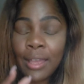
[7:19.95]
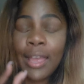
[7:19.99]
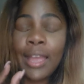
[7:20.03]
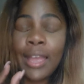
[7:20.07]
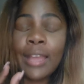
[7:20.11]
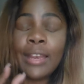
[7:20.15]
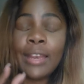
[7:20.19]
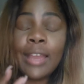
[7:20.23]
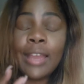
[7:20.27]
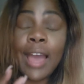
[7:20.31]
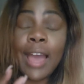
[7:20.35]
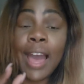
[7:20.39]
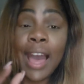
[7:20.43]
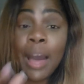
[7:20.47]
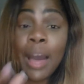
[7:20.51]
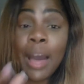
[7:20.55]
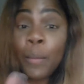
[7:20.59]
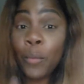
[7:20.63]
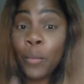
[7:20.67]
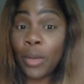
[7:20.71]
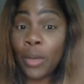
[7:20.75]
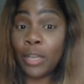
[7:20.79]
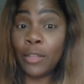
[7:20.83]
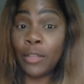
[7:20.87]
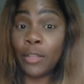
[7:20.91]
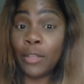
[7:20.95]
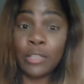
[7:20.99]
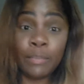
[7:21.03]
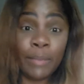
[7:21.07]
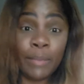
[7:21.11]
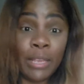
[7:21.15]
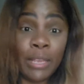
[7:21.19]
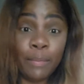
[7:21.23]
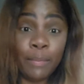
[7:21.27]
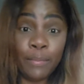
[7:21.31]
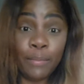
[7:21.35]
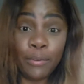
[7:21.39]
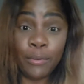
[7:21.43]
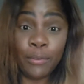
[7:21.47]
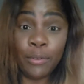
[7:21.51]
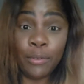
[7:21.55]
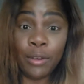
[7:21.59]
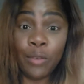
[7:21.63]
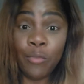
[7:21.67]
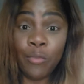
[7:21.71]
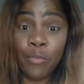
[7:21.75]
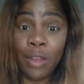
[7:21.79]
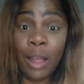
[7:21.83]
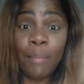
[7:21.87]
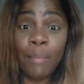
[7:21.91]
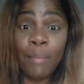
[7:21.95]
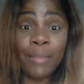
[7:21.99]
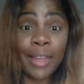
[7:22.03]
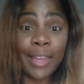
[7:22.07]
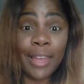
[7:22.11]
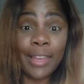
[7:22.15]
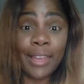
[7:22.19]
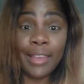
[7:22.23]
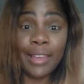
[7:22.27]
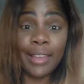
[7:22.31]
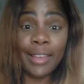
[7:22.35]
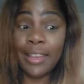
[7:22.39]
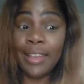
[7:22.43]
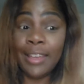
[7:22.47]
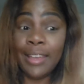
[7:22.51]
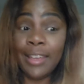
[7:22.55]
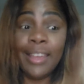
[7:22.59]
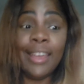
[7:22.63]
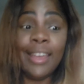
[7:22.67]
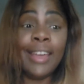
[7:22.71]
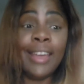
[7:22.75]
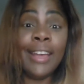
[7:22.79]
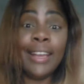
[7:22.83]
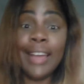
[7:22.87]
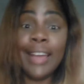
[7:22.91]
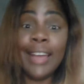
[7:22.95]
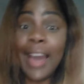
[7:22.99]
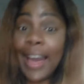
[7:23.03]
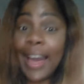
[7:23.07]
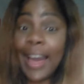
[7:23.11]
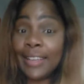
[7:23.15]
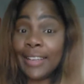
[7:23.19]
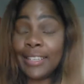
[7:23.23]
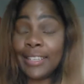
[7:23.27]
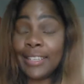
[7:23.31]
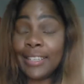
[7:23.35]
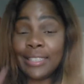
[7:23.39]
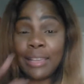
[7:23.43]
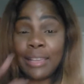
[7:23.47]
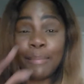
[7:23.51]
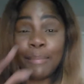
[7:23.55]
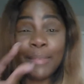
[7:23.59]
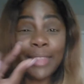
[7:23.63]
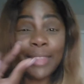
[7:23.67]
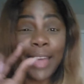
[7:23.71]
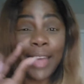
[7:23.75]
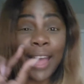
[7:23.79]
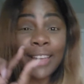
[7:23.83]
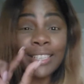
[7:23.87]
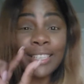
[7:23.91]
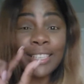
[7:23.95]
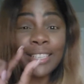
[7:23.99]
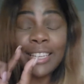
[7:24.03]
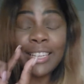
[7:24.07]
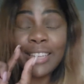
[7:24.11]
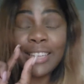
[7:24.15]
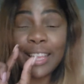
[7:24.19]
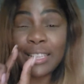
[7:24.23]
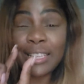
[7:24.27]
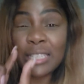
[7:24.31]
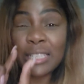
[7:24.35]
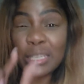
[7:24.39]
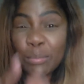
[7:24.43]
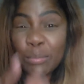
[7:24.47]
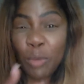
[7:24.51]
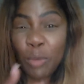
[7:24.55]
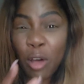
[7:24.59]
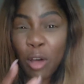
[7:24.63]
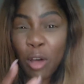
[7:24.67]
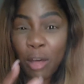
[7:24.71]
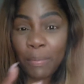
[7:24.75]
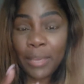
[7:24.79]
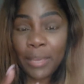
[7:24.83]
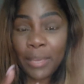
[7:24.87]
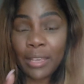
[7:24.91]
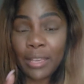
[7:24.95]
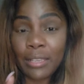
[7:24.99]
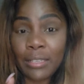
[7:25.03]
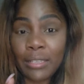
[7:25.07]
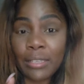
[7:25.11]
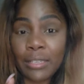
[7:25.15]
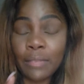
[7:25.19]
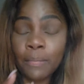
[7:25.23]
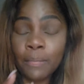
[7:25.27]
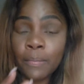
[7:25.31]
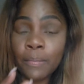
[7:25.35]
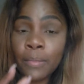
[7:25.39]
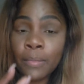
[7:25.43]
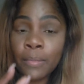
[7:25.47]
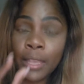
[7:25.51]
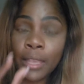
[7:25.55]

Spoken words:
and I'm one of those people where I'm like, God, just give me, I just need that small piece.